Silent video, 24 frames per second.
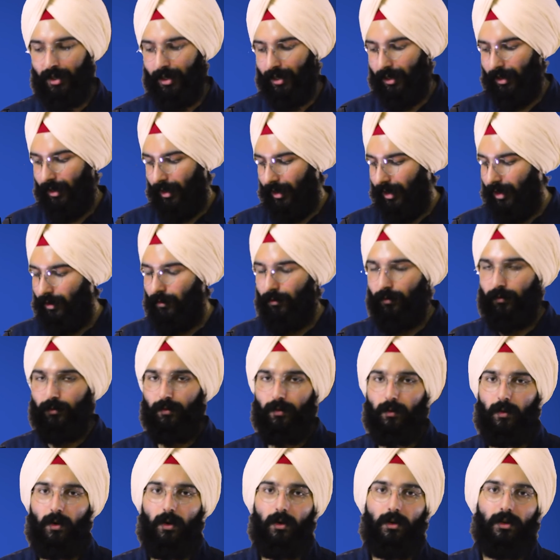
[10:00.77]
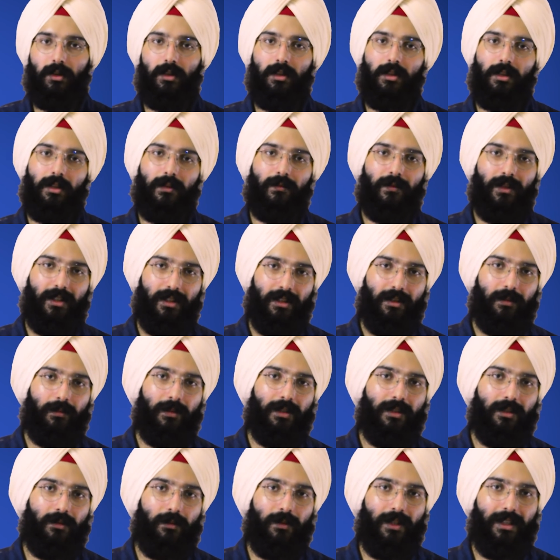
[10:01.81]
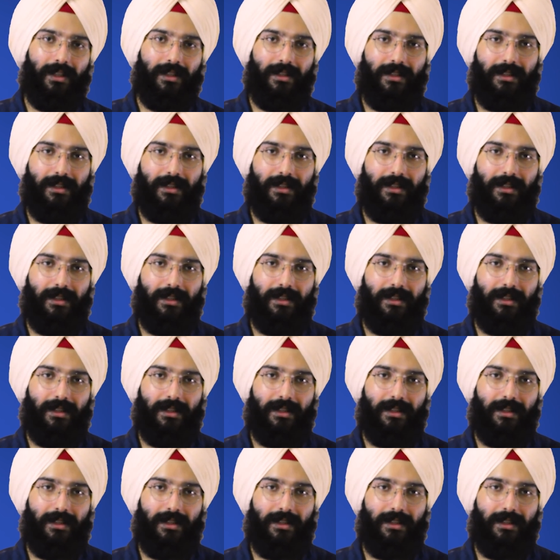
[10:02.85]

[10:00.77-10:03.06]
And again, for the winter months, we can